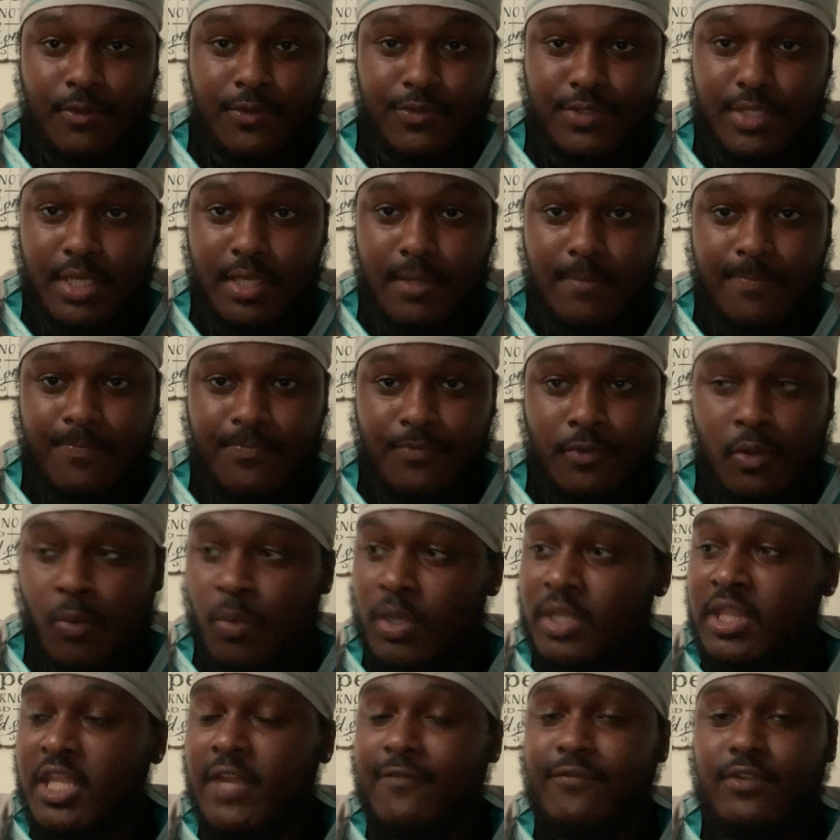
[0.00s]
See,
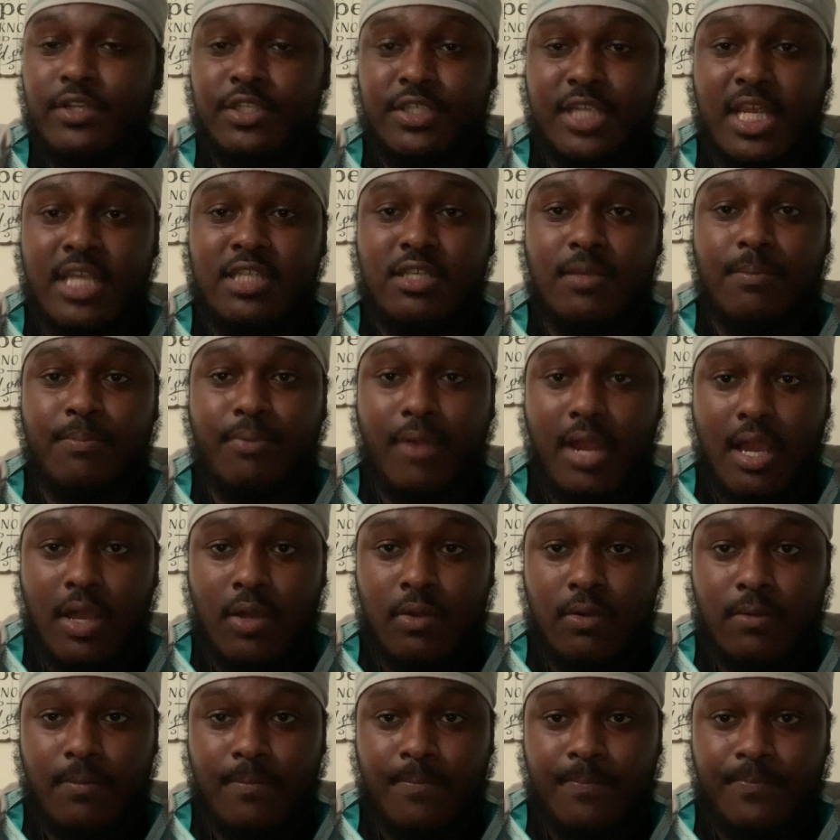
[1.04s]
we're different shades of
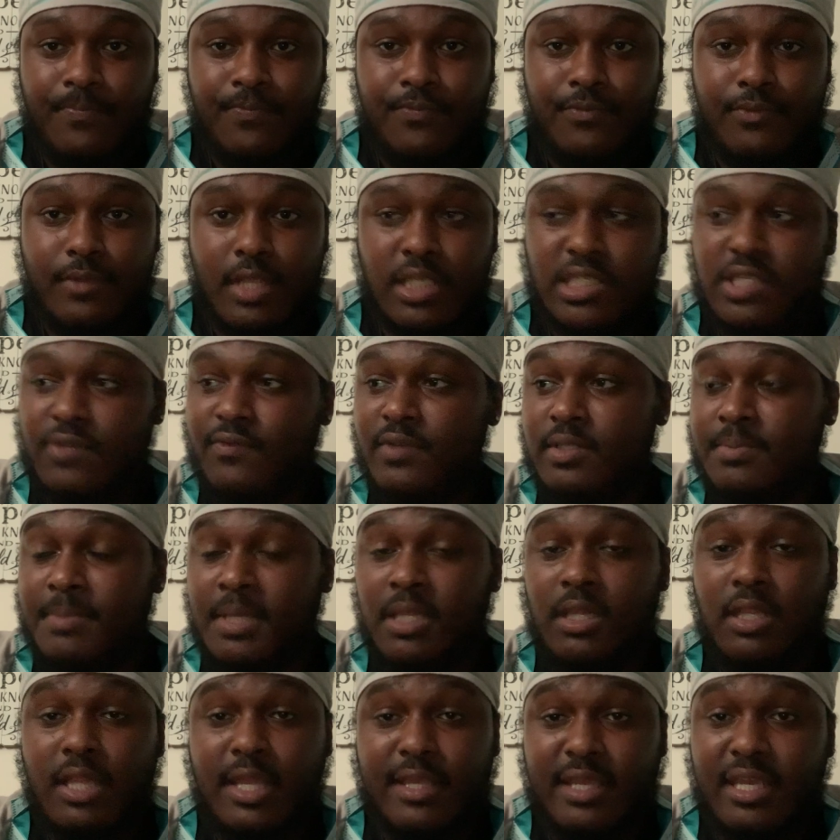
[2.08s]
brown. Some of us may
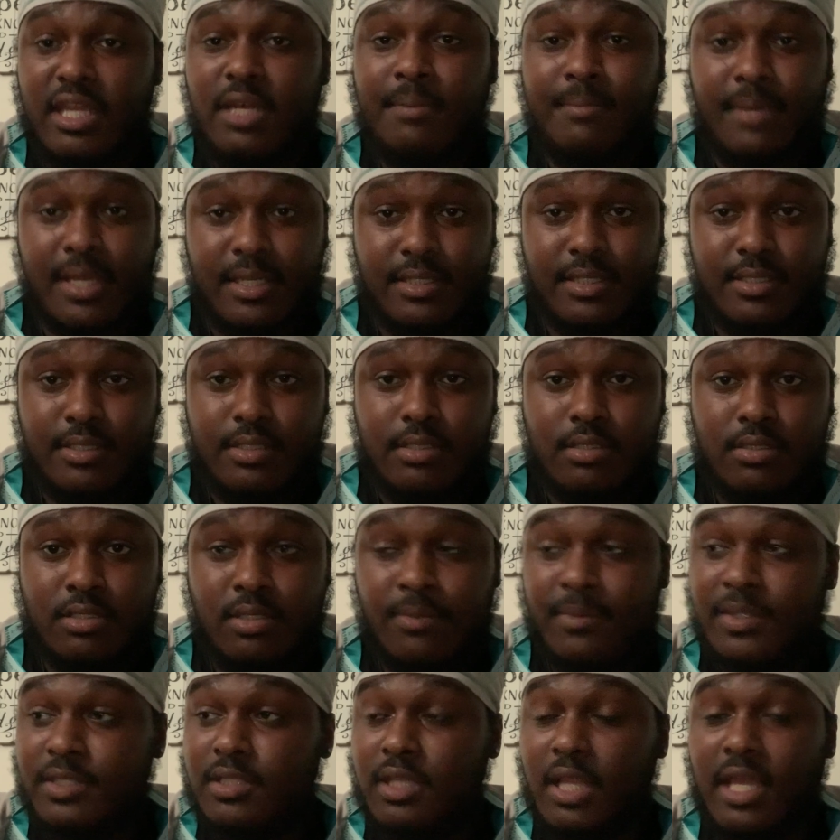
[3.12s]
look like Edomites. Some
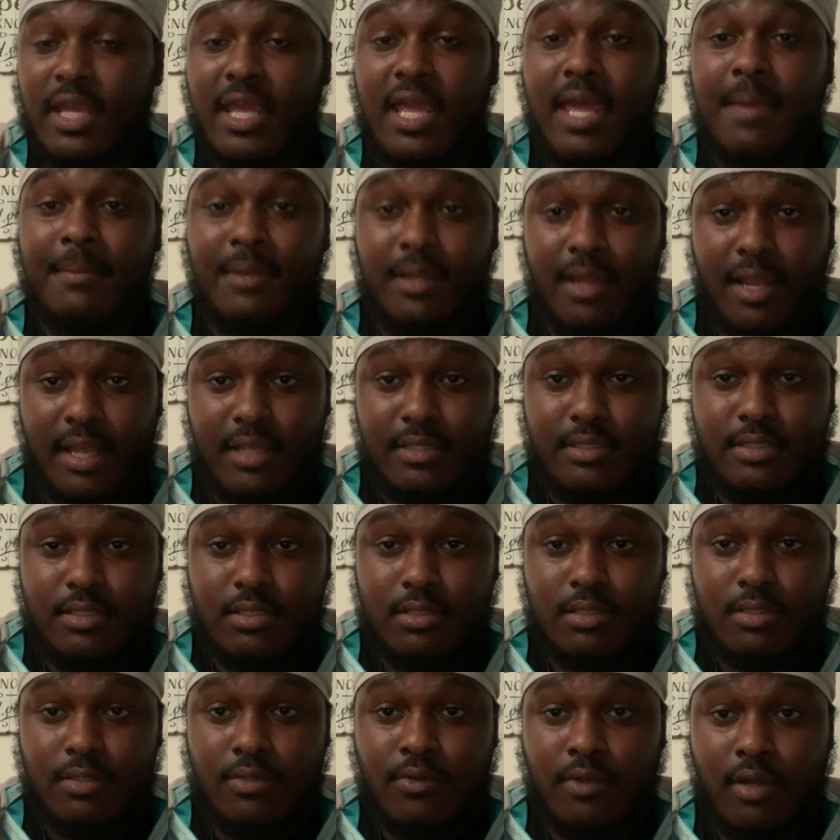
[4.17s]
of us look like Ammonites.
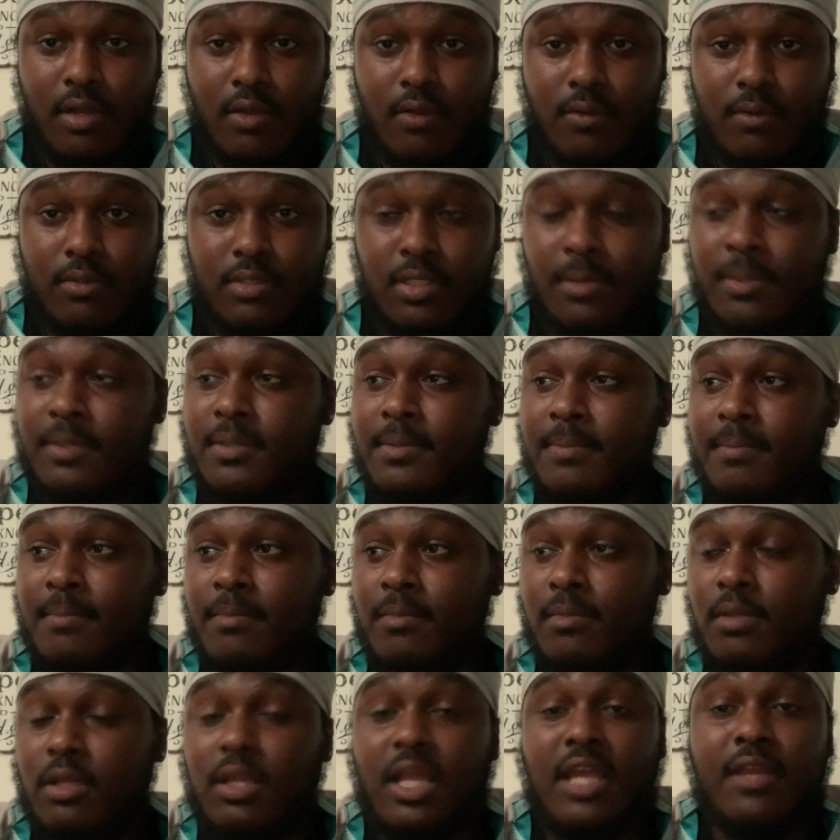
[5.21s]
You know, some of them
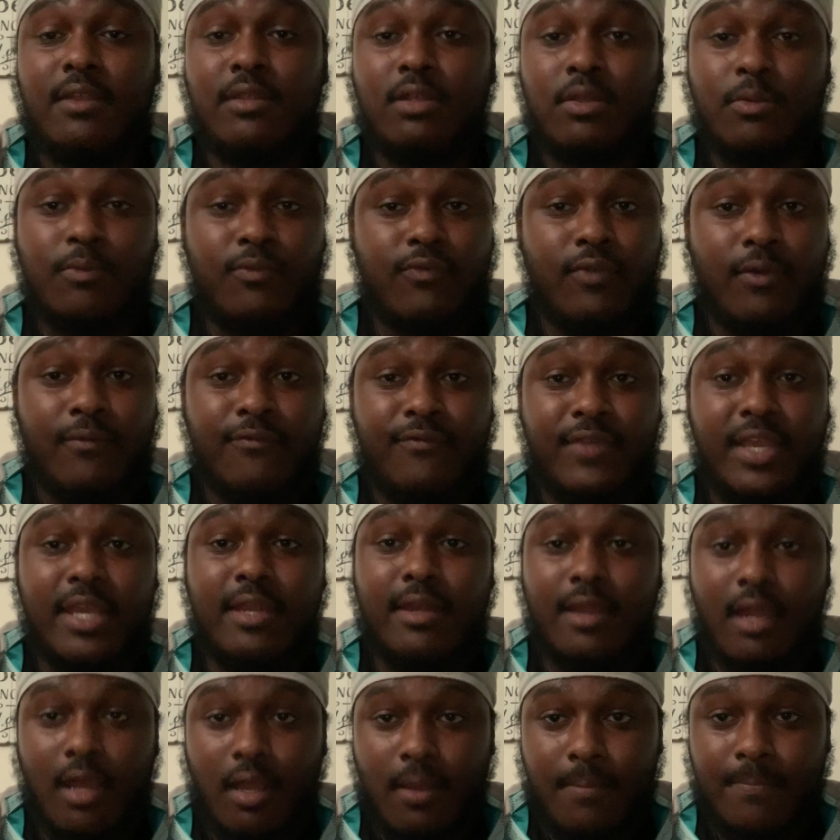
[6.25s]
look like from
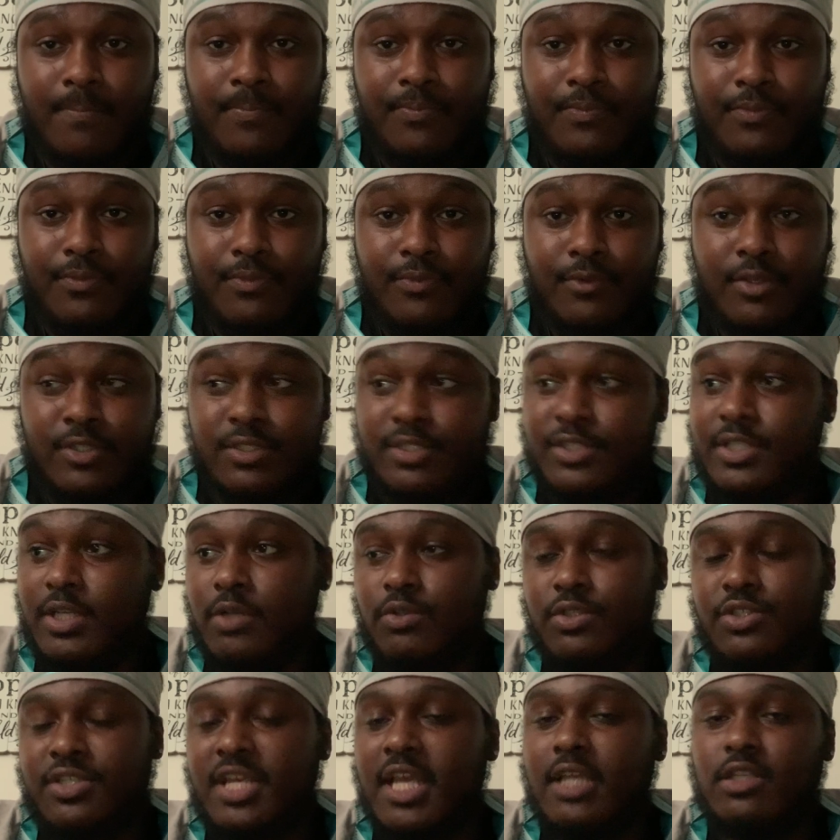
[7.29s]
Vietnam. Joe
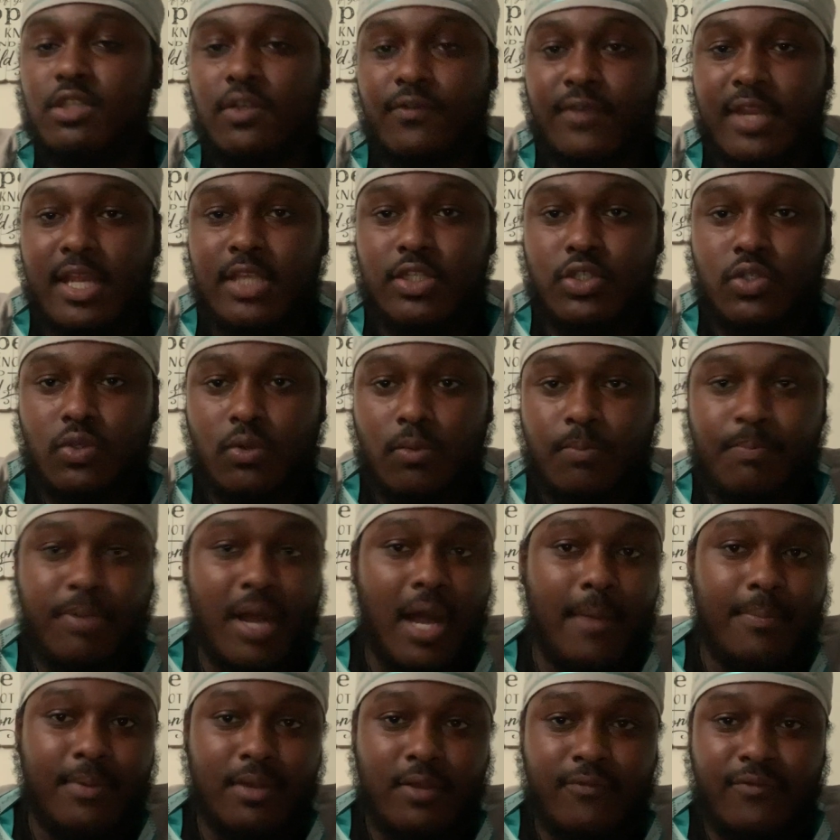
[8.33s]
Jake's over there too,
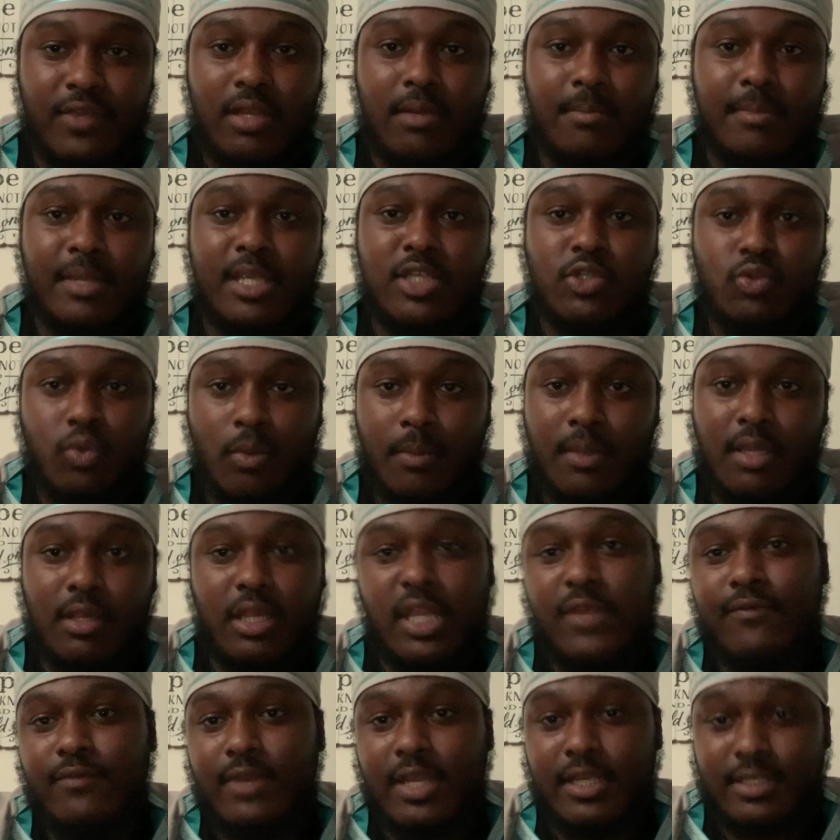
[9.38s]
popping the Vietnamese woman,
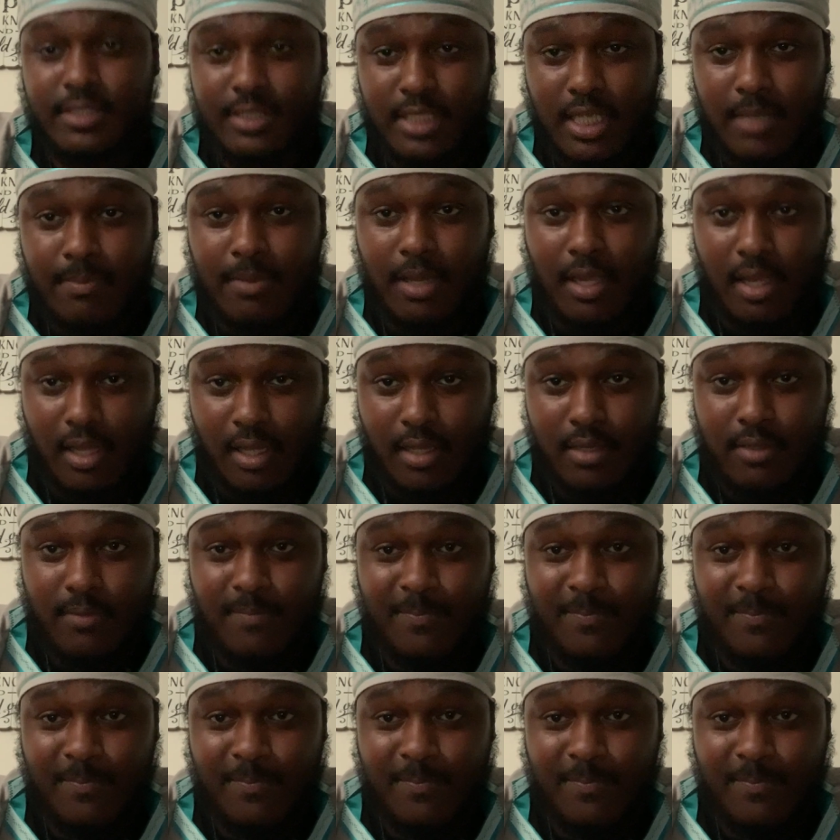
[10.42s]
leaving a seed behind.